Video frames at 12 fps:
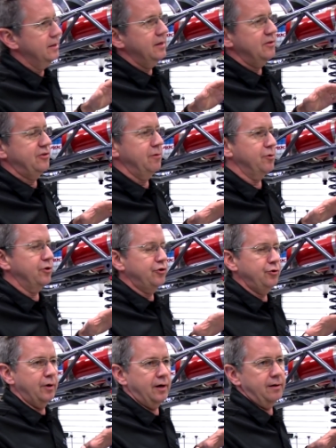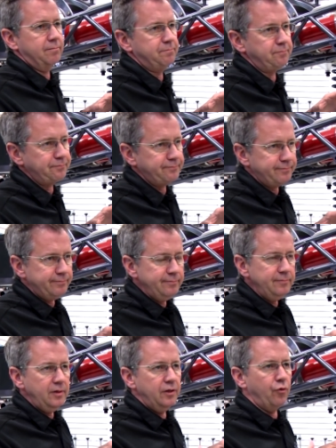similar to a, uh,
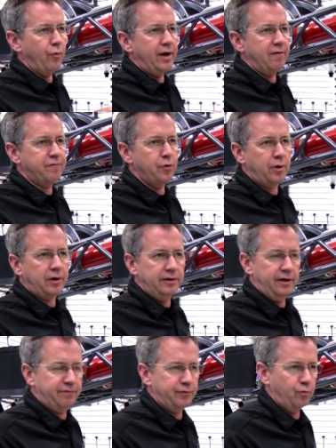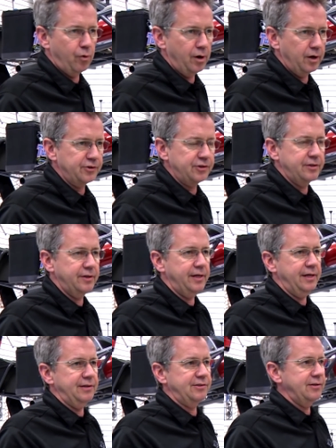the way a forklift works
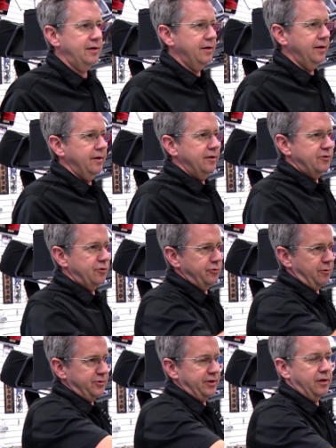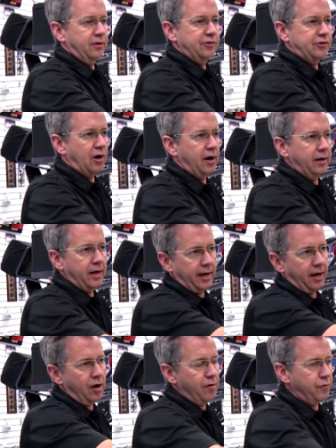is so I'm sitting on the starting line. I
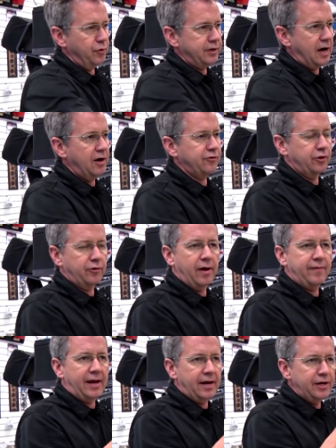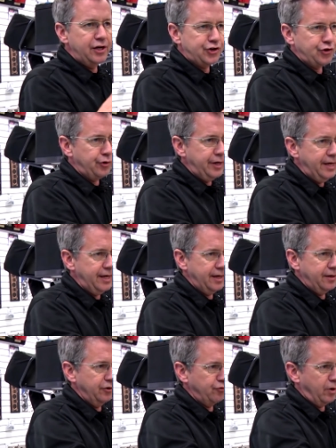got all four tires on the ground. That initial
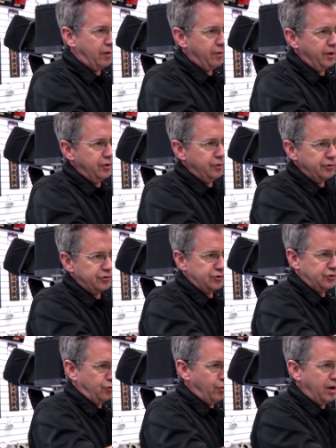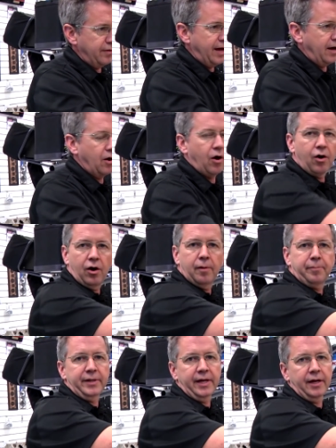hit is what I want to do is square that car
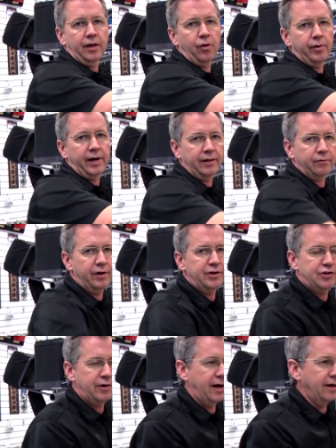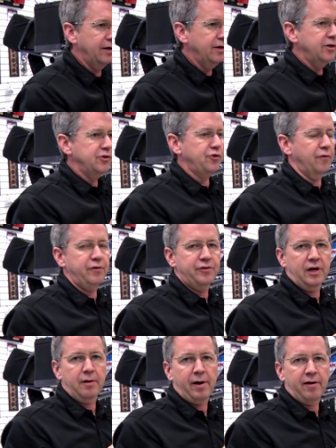up and get it going down the racetrack. So if you
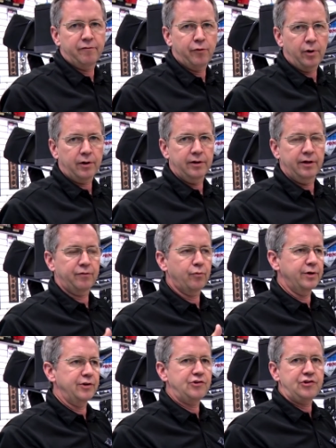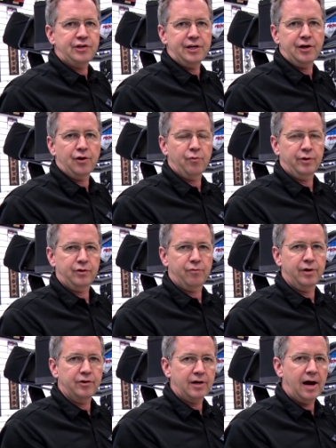think about a forklift where you steer with the
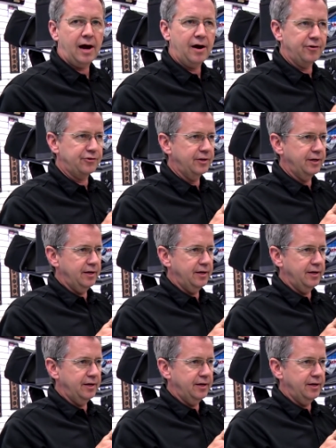rear tires,